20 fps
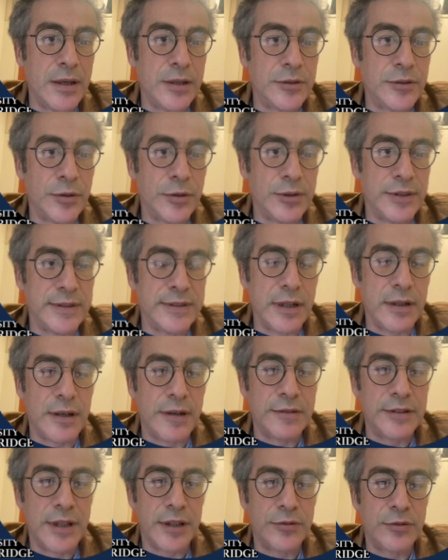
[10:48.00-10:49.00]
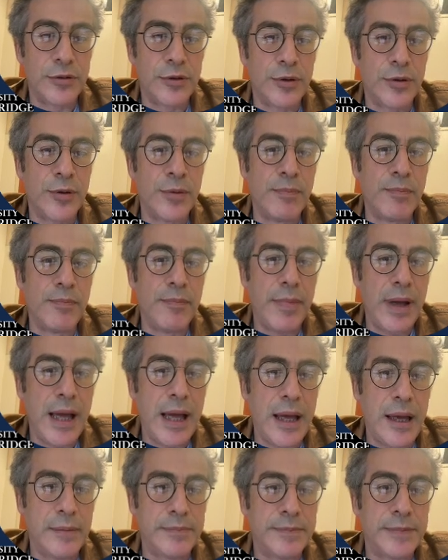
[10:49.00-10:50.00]
So this allows us to
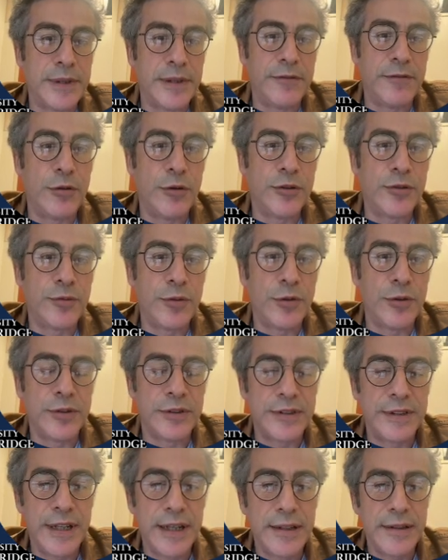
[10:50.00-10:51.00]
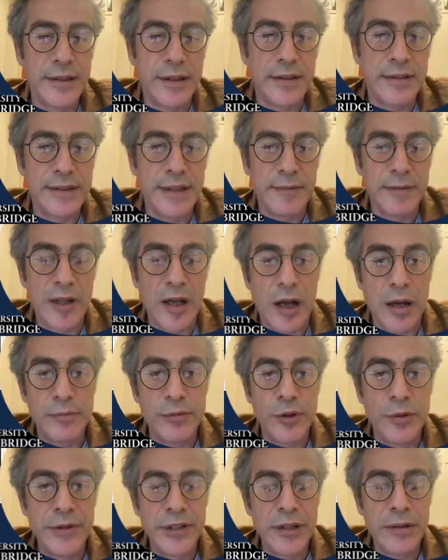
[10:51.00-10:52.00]
map the phosphorus signals in the
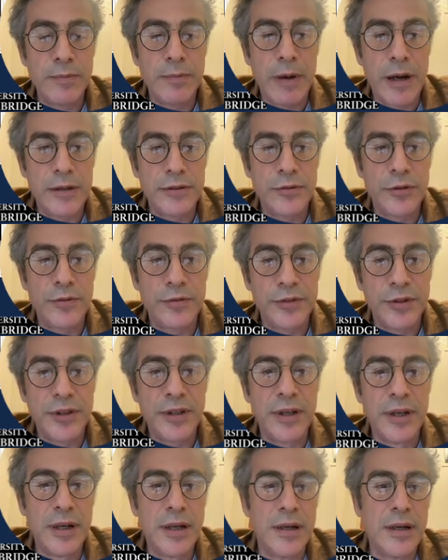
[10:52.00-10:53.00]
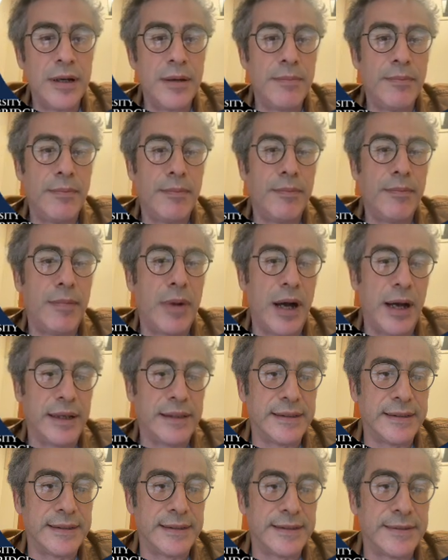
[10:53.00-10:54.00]
abdominal part of the
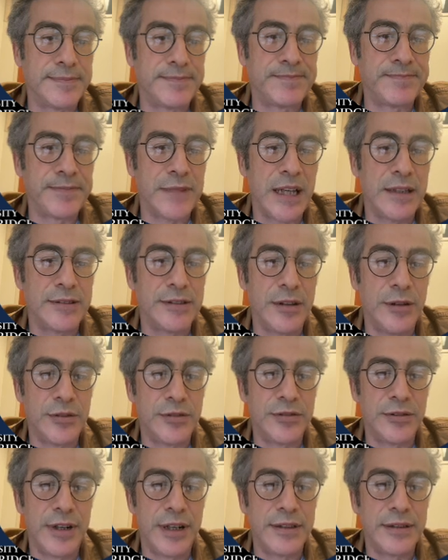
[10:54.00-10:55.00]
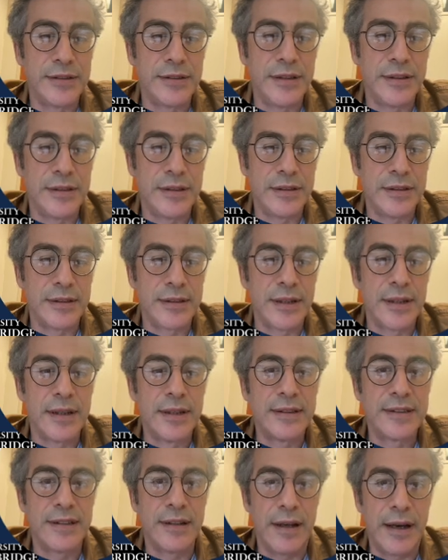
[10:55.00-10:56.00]
mice, as illustrated in this
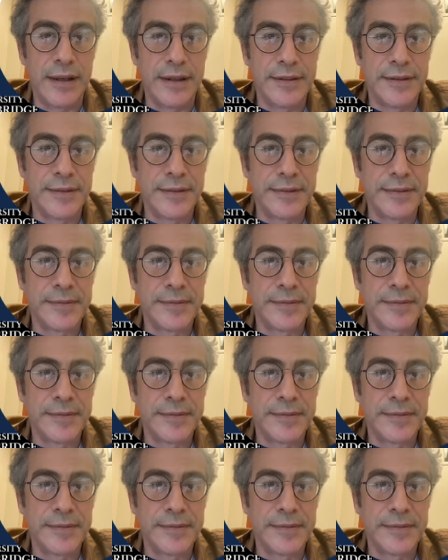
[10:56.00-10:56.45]
slide.